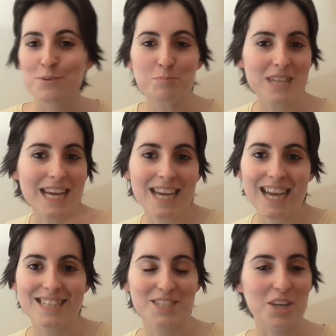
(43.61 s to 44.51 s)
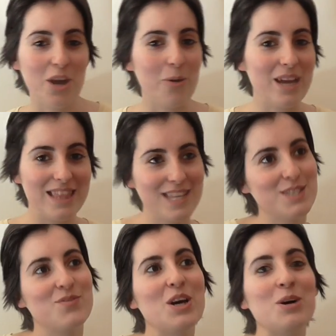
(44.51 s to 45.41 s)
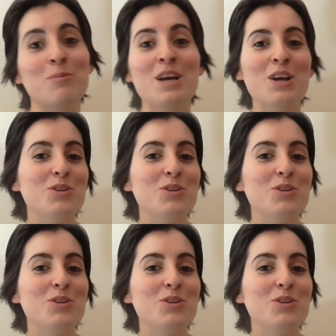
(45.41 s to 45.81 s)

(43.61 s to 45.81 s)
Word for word: from decades ago in this film,